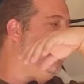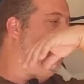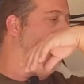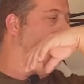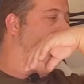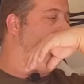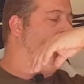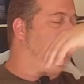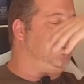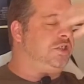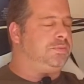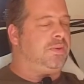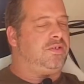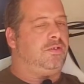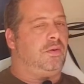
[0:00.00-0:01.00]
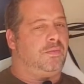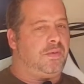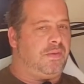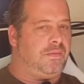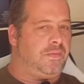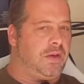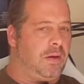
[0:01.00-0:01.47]
I teach myself
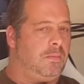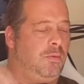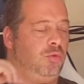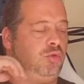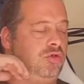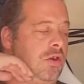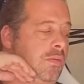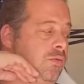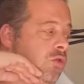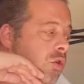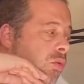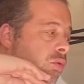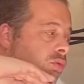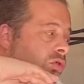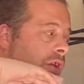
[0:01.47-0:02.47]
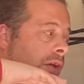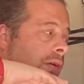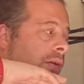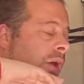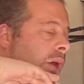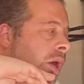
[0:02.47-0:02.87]
everything. I'm all self-taught. So